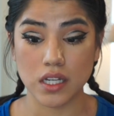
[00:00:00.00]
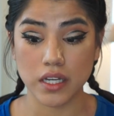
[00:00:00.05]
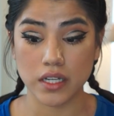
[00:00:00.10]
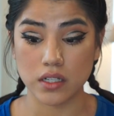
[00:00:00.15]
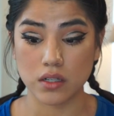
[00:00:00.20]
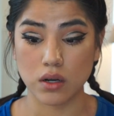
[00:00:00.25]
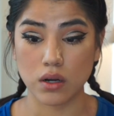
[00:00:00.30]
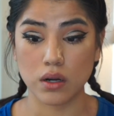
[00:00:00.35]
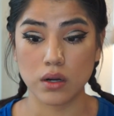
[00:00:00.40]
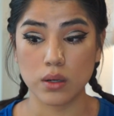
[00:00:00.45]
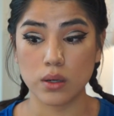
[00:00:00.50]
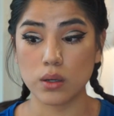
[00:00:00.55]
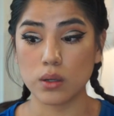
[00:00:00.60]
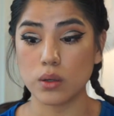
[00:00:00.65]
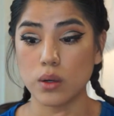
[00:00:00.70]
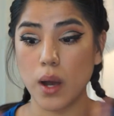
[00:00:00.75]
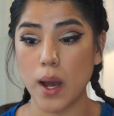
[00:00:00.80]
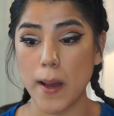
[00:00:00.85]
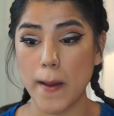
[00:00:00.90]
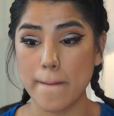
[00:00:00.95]
Like,
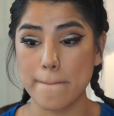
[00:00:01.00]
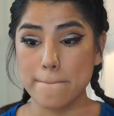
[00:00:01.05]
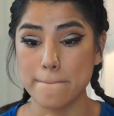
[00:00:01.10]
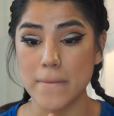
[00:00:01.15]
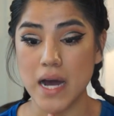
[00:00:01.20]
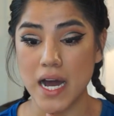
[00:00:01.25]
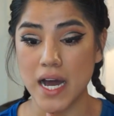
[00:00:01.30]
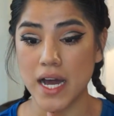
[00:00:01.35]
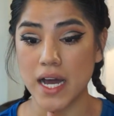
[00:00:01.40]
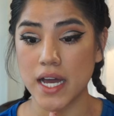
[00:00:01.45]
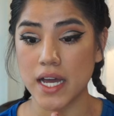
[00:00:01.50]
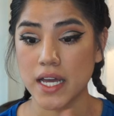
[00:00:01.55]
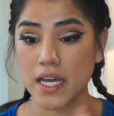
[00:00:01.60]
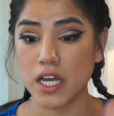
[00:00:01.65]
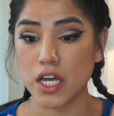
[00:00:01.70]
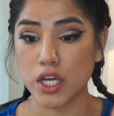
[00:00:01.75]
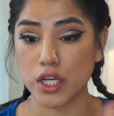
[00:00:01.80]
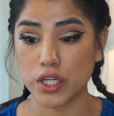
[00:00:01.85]
oh my